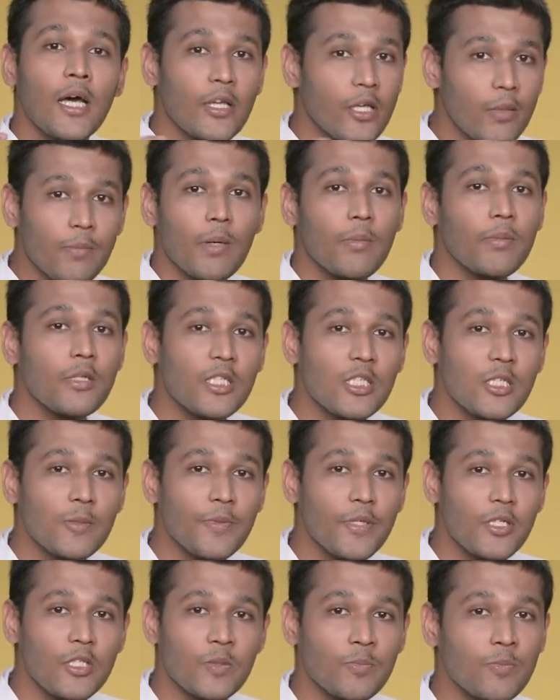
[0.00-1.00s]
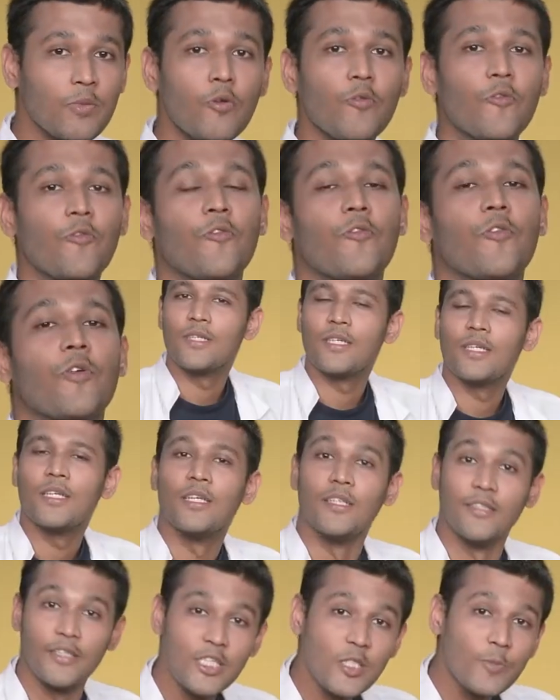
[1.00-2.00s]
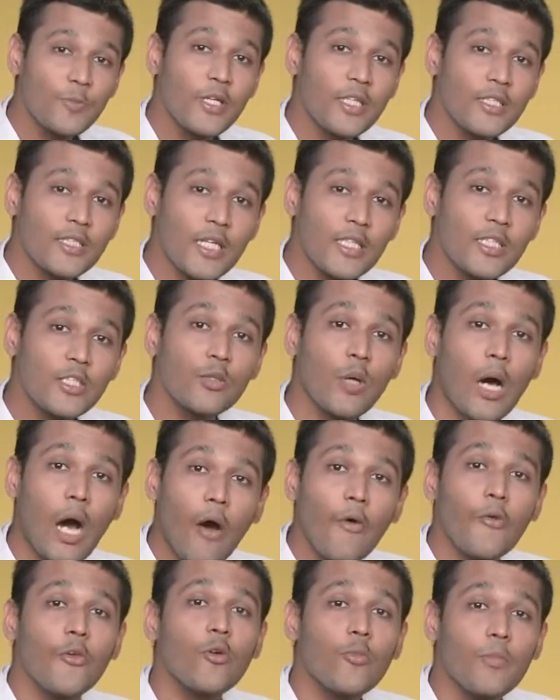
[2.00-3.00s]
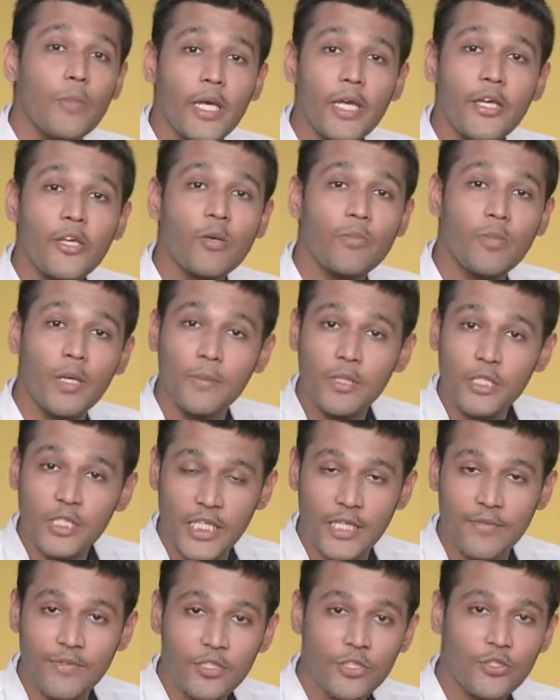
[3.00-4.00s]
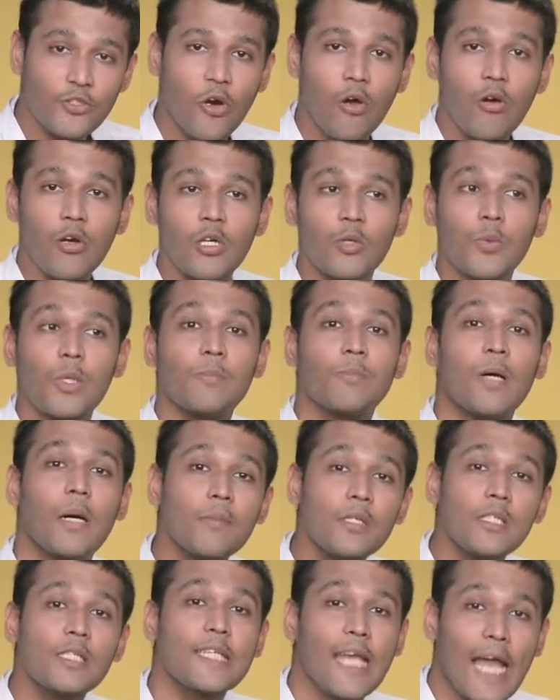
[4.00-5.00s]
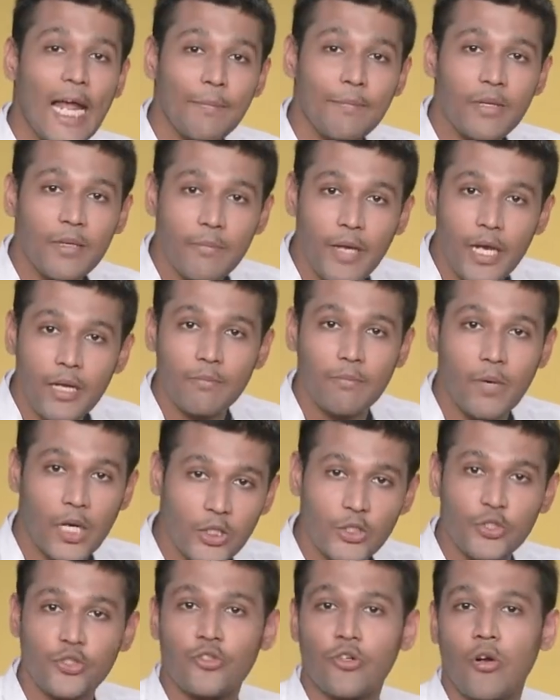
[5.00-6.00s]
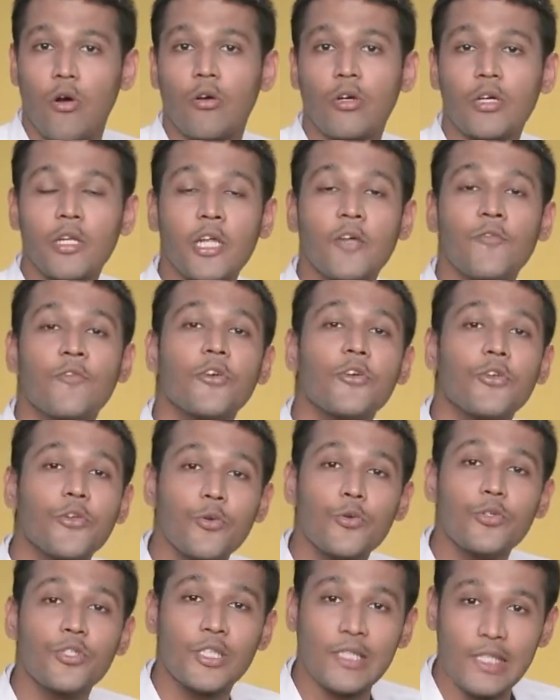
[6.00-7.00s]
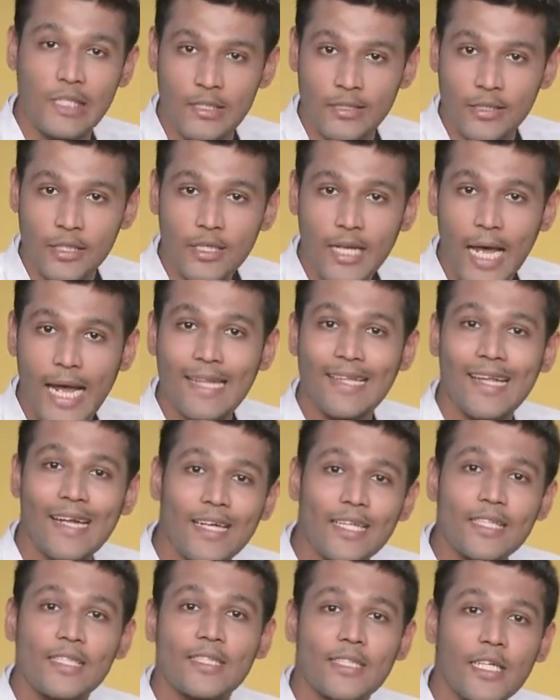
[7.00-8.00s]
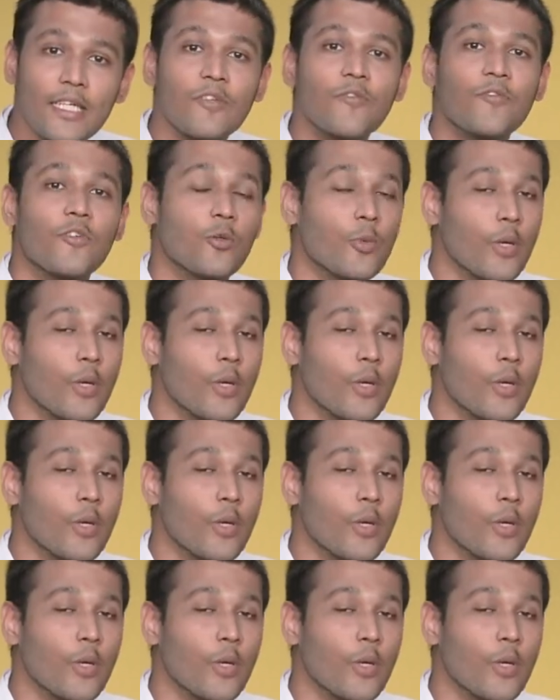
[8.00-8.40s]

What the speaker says: your bubble disappears, poof. This brings us to how you make your bubbles even stronger. Well, bubbles can be made much stronger if you use glycerin and let it sit for